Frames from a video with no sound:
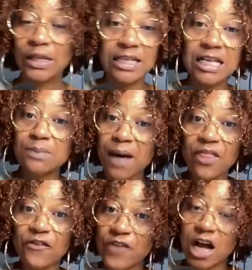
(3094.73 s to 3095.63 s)
But this
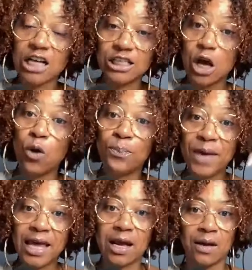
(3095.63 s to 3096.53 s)
motherfucker so
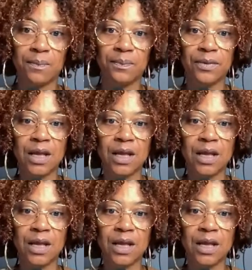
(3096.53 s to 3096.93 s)
bitter